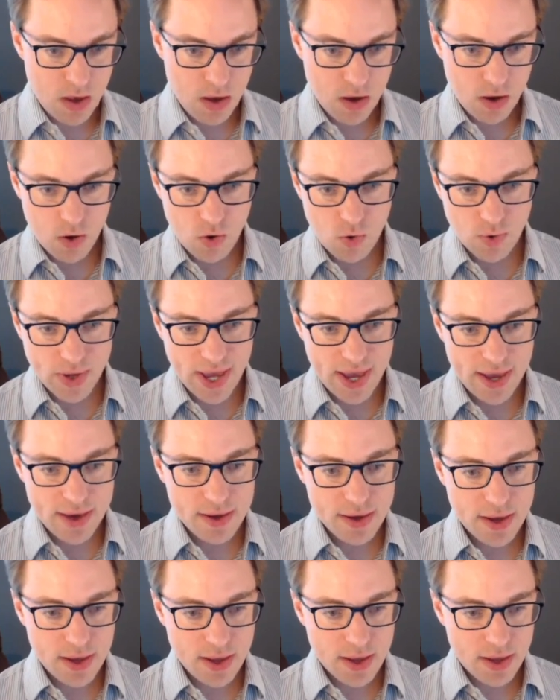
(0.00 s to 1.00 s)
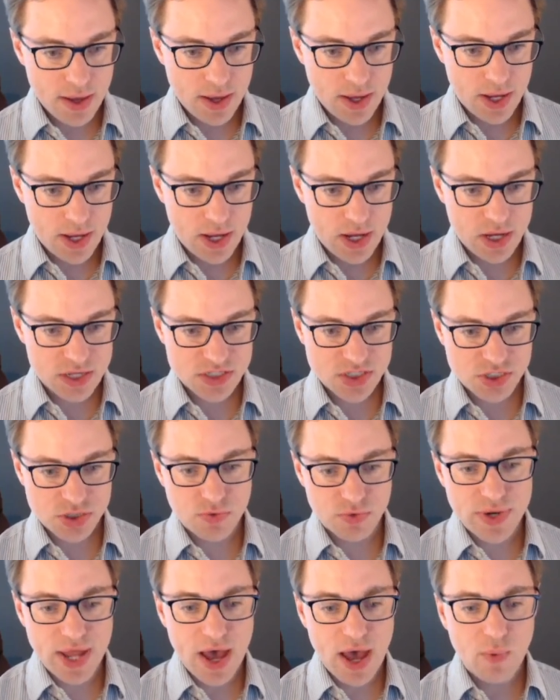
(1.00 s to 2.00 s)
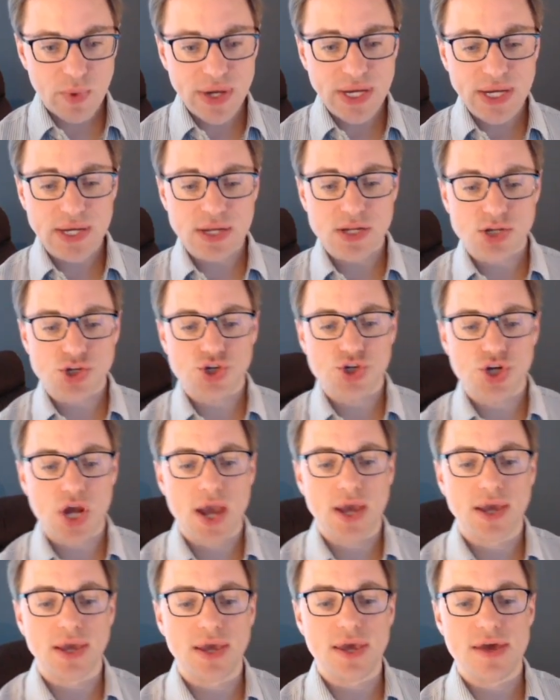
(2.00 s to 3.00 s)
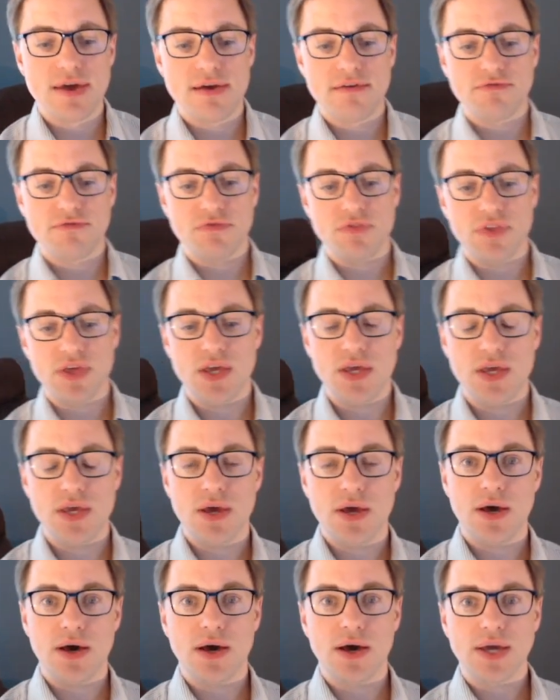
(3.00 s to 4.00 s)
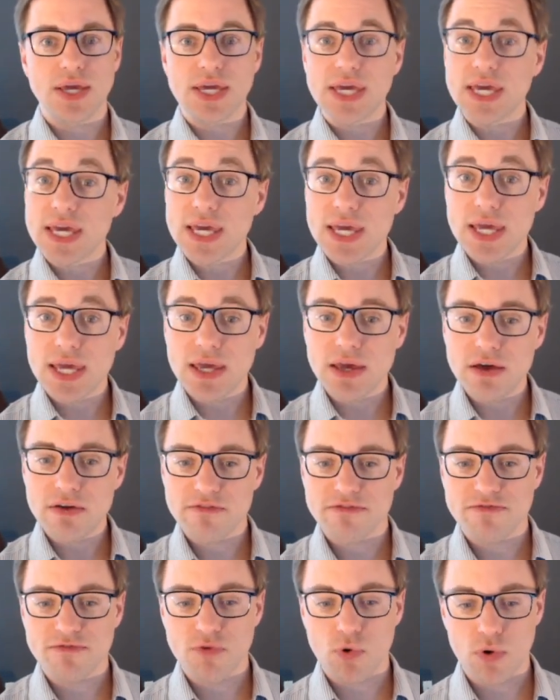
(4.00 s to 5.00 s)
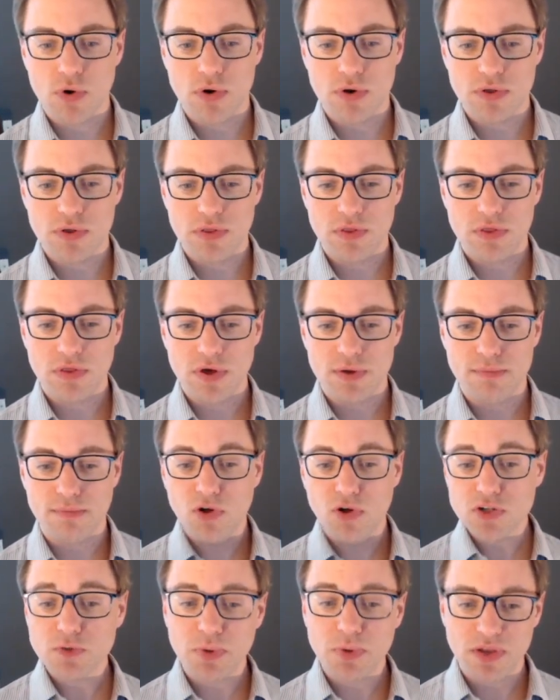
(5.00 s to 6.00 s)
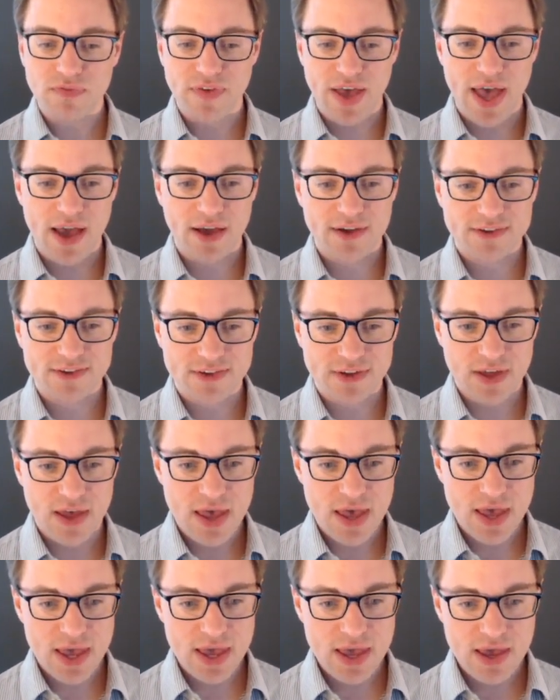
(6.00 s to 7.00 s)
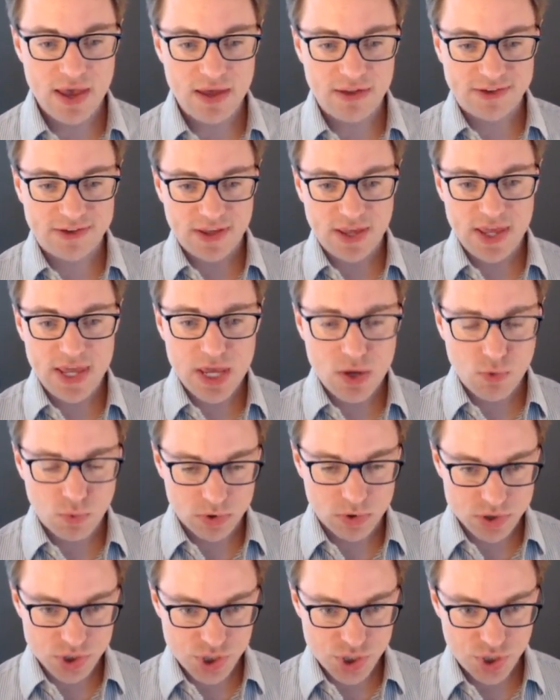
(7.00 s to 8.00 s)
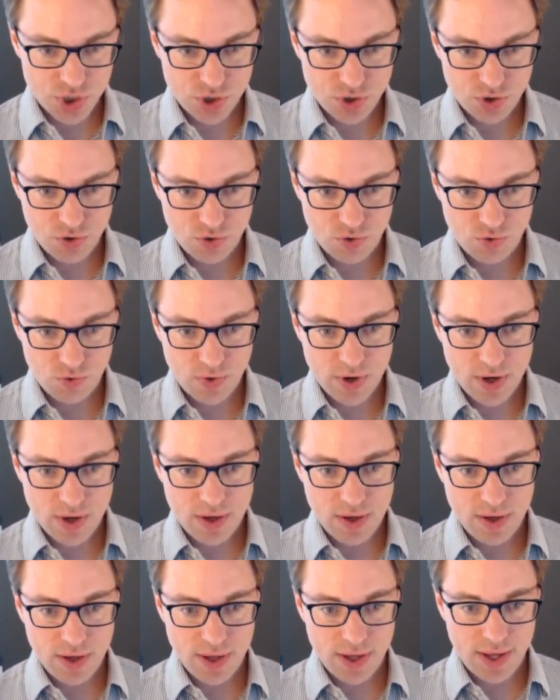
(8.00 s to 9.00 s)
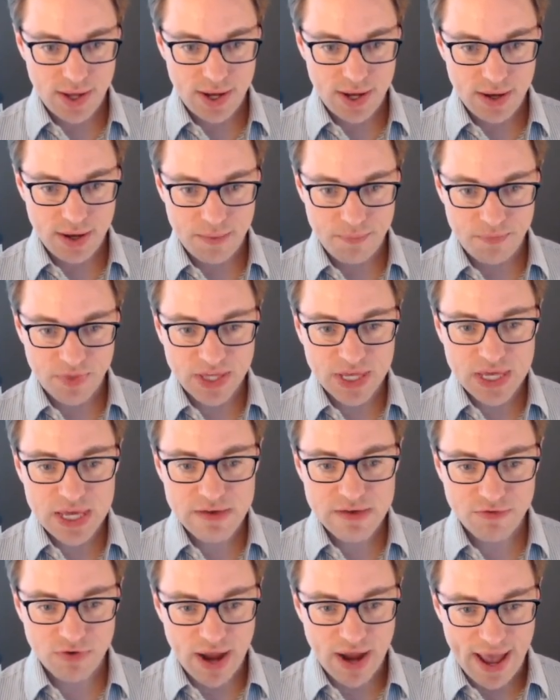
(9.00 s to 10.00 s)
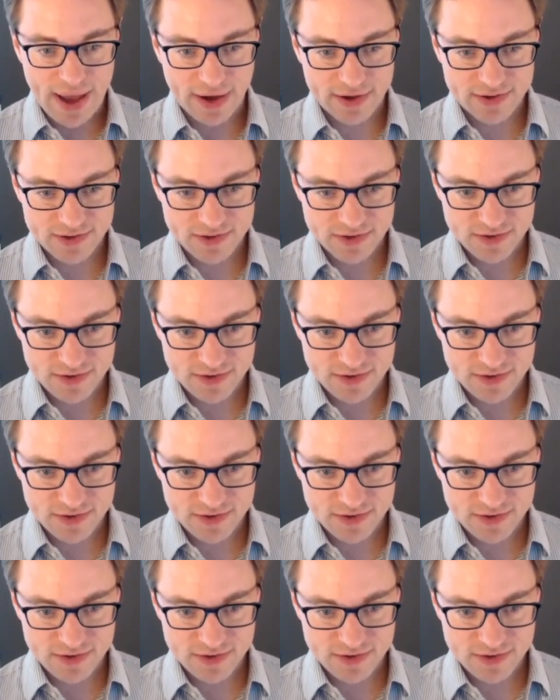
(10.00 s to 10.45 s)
Okay, so now we need to check if the key for the multiple of x is equal to the key for x.